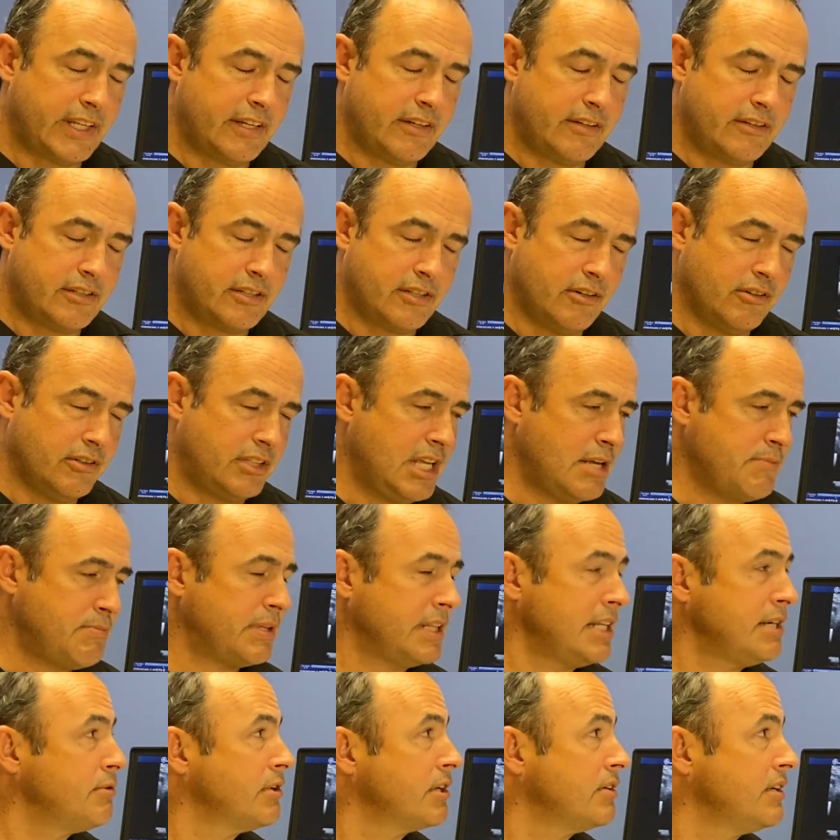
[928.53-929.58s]
So
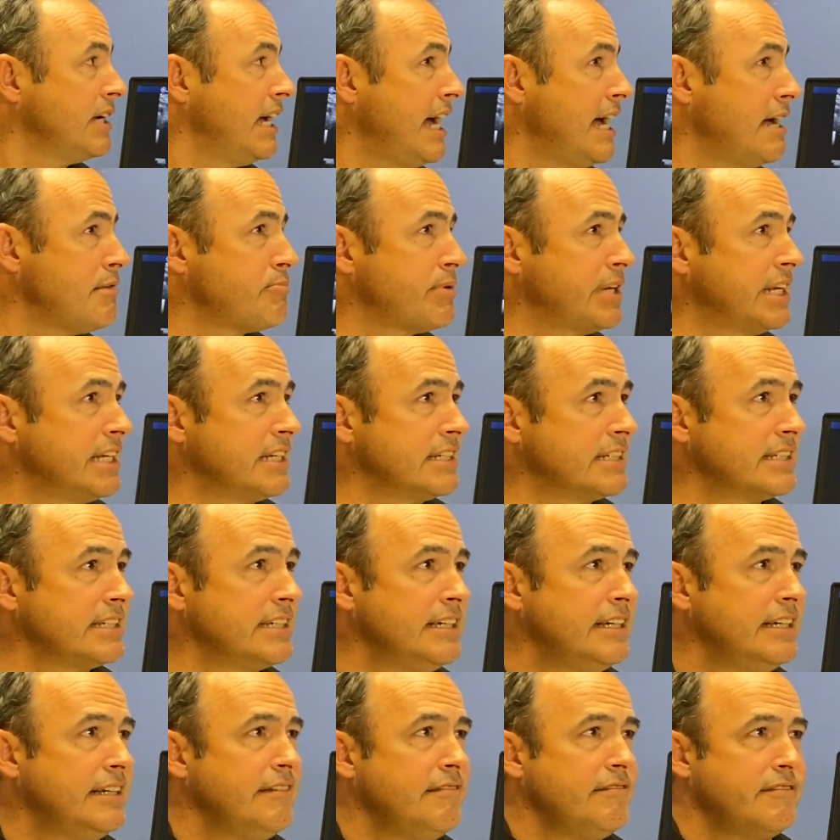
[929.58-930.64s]
typically what will happen is
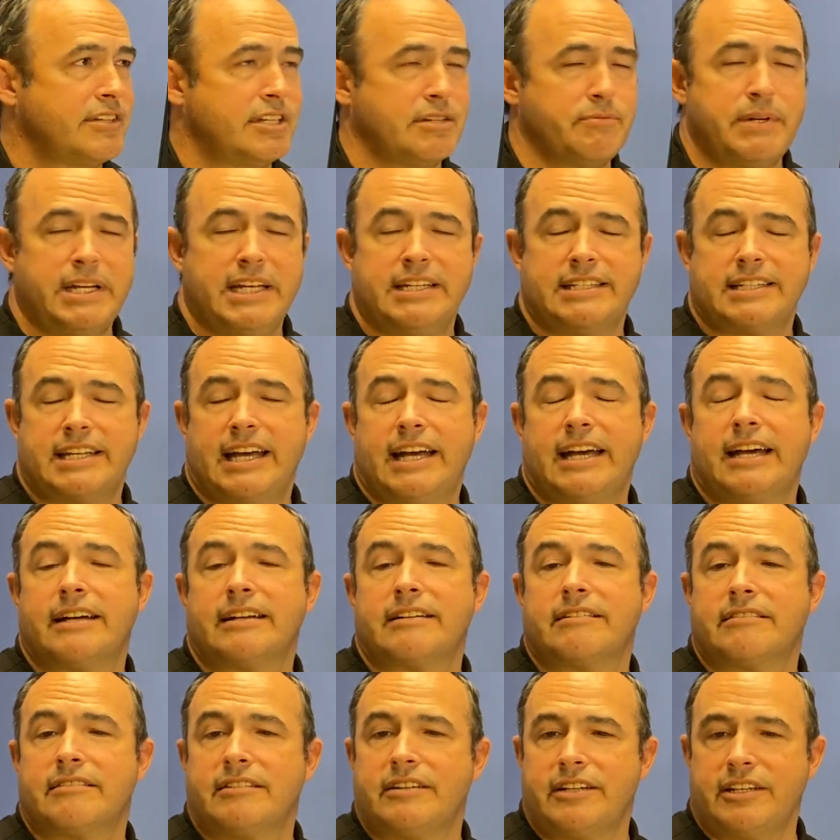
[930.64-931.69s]
somebody has
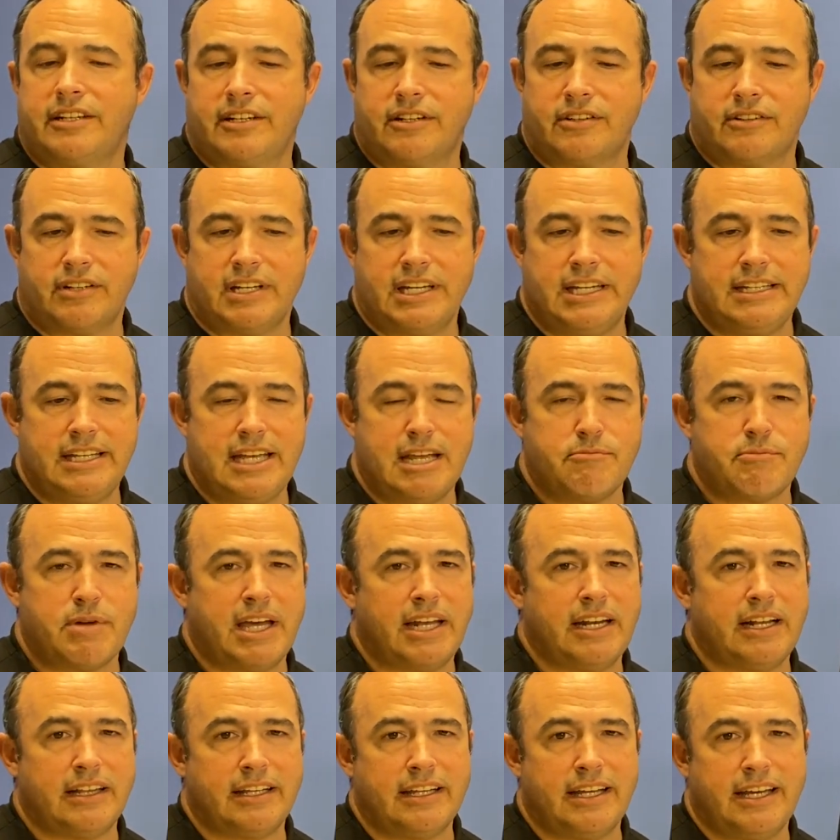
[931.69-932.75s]
had, edema
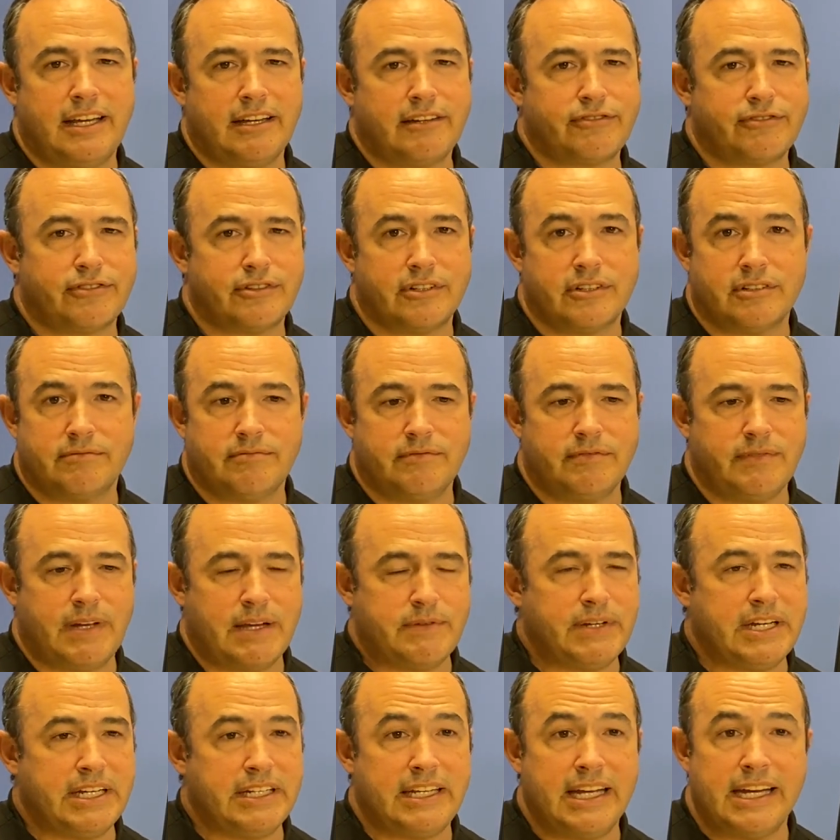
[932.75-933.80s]
in a leg for
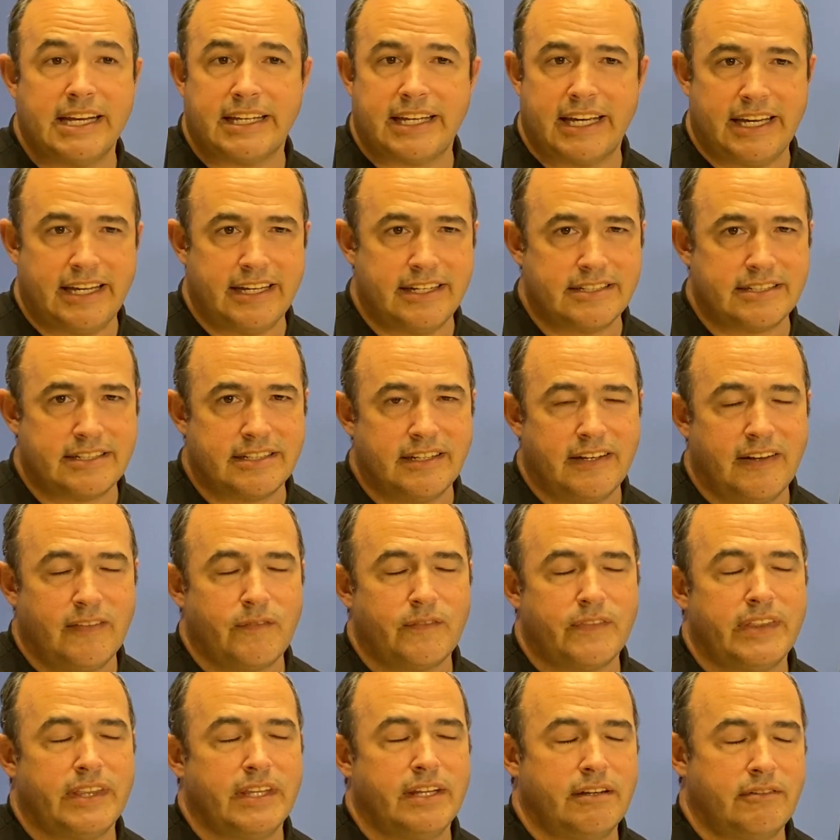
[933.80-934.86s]
maybe decades.
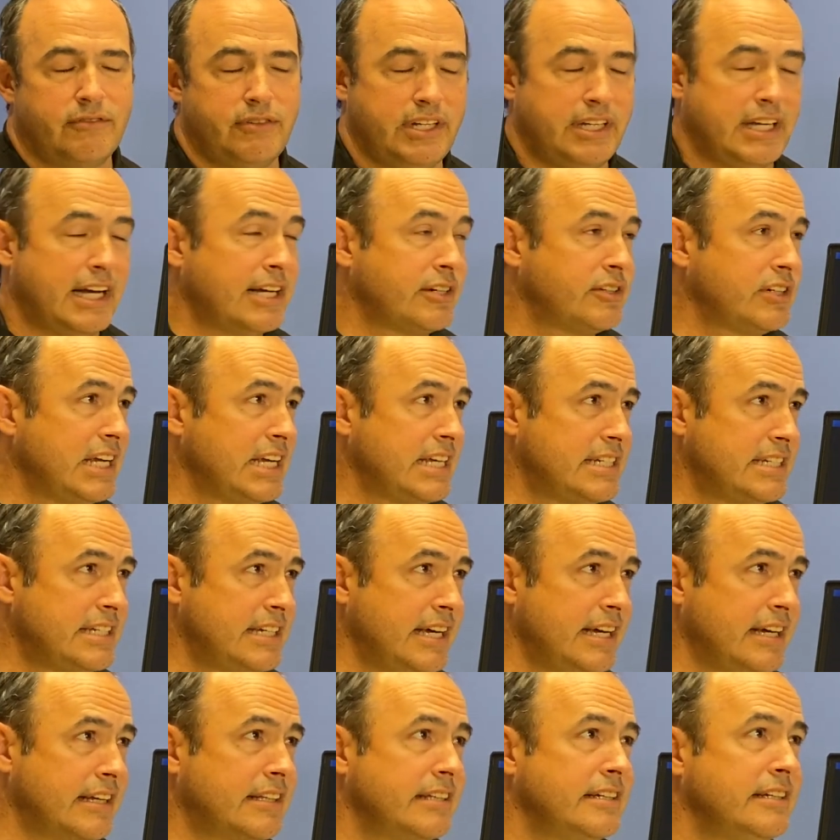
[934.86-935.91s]
We
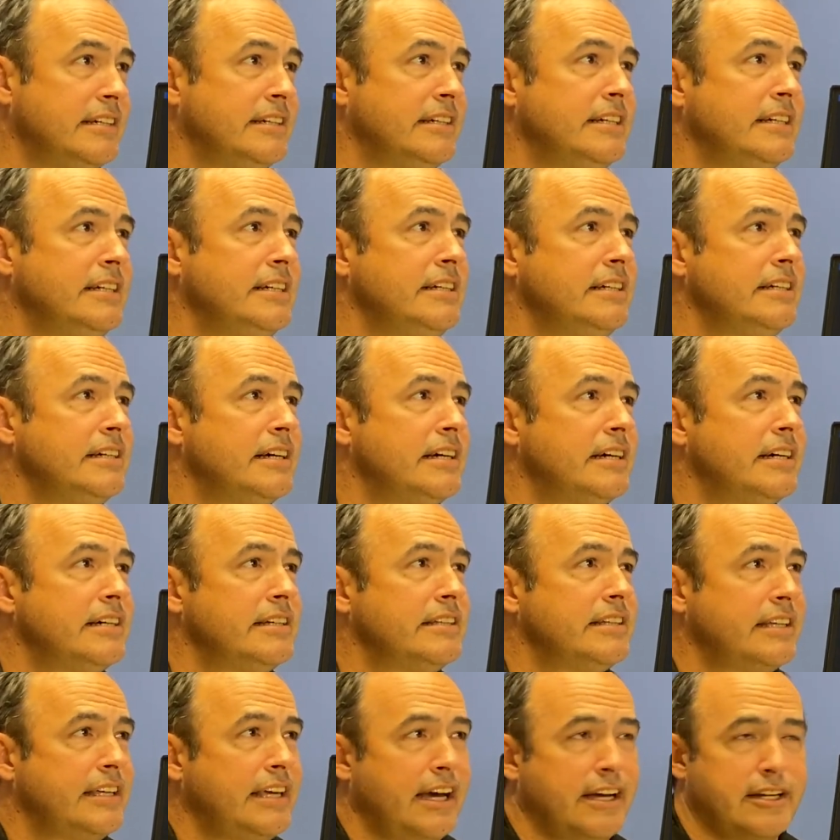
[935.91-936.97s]
hydrodissect
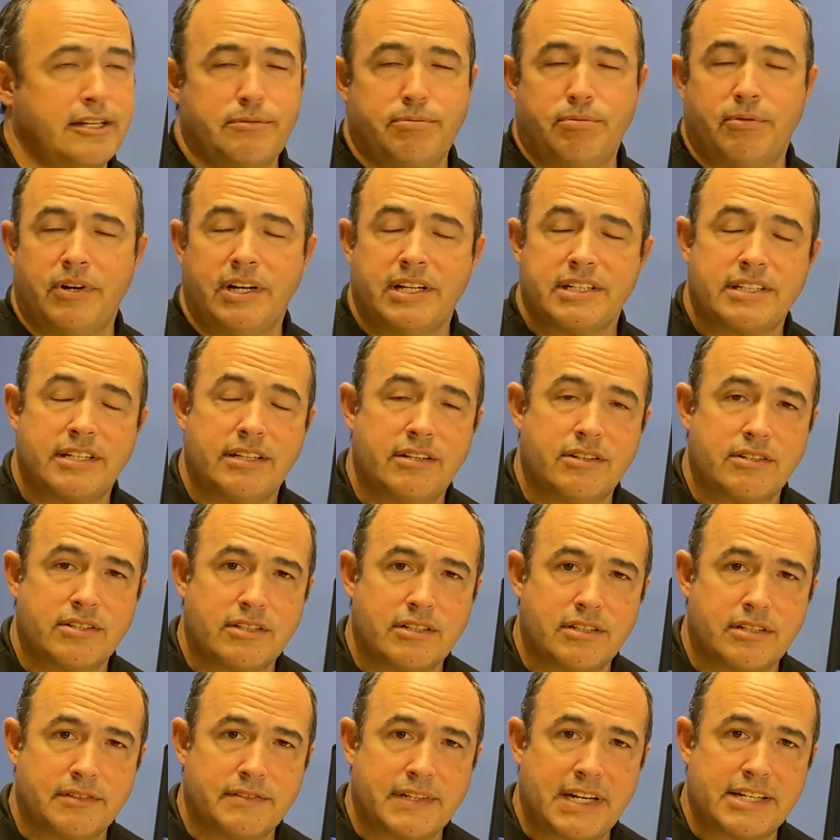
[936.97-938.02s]
the catch points in those
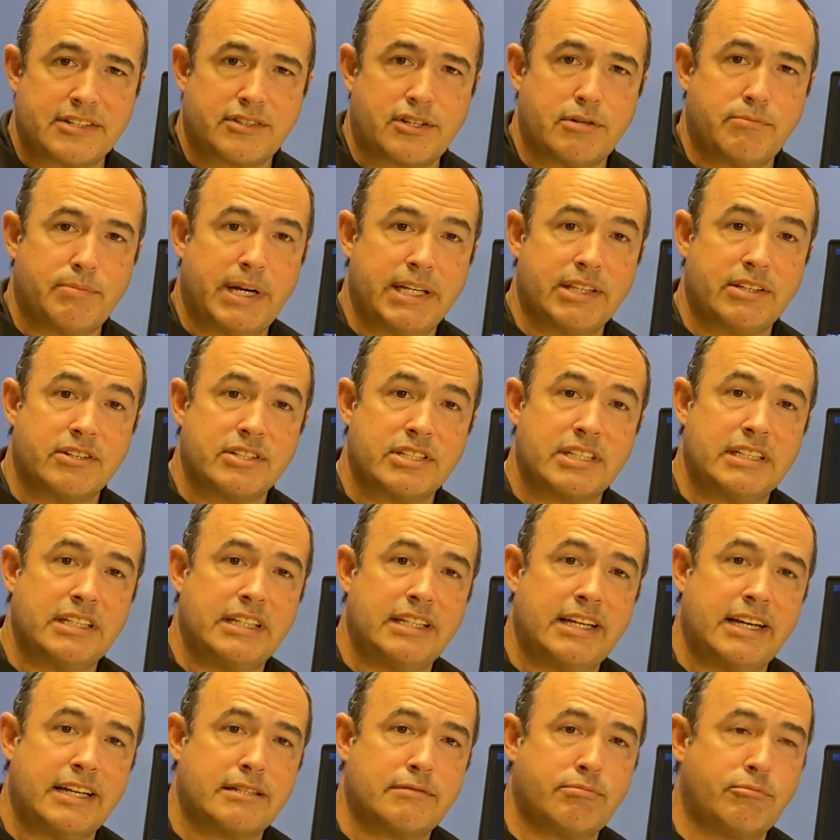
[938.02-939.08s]
neurovascular bundles, and the
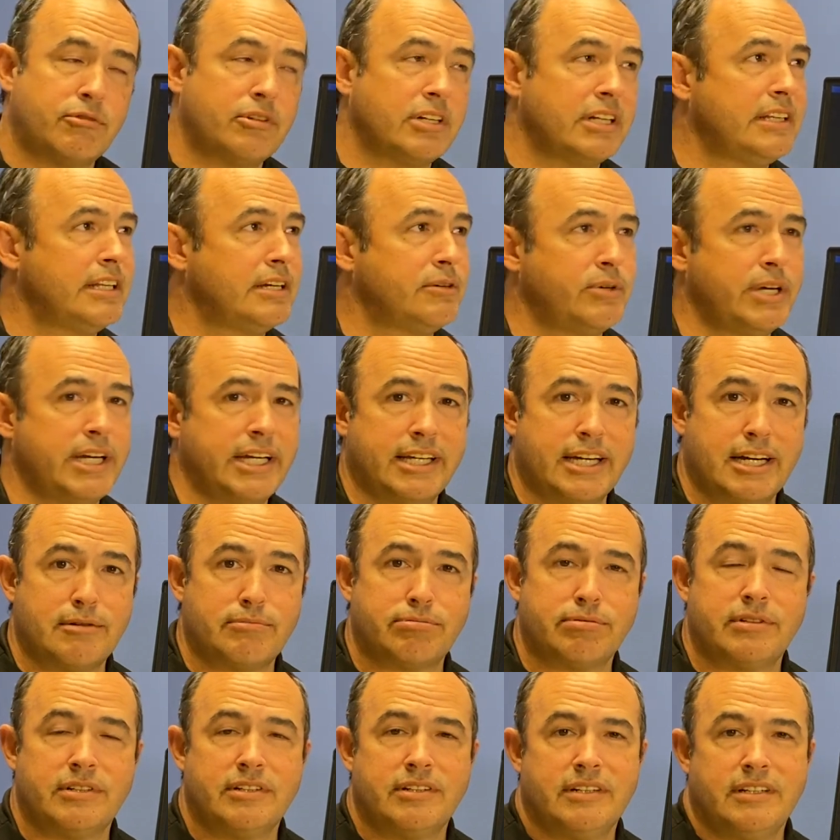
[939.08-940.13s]
next morning they wake up
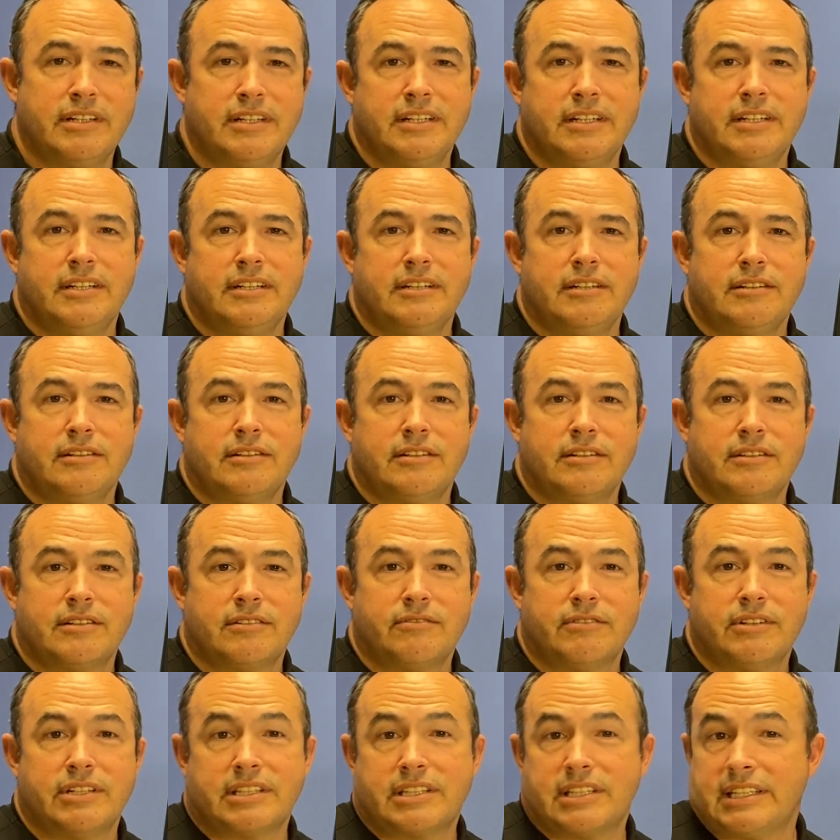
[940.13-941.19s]

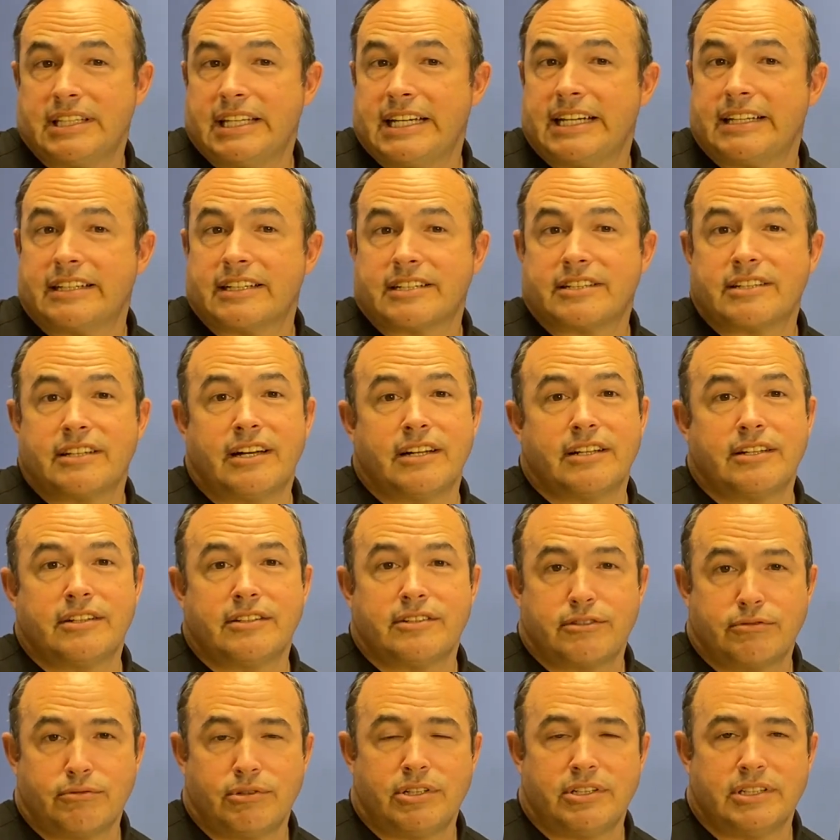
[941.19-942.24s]
with a leg that's not
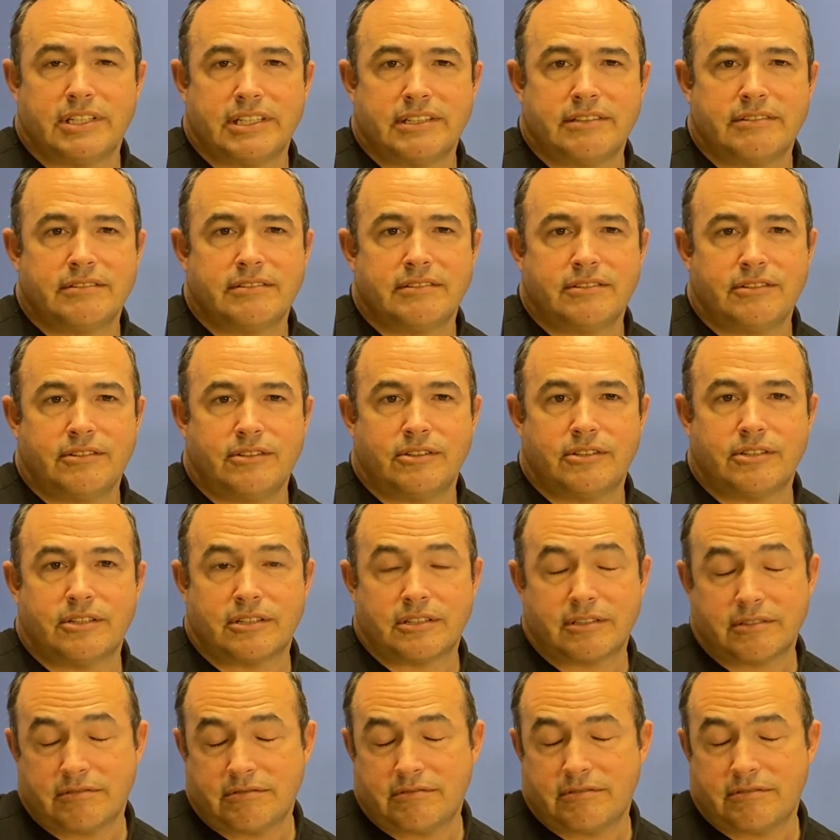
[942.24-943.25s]
swollen, or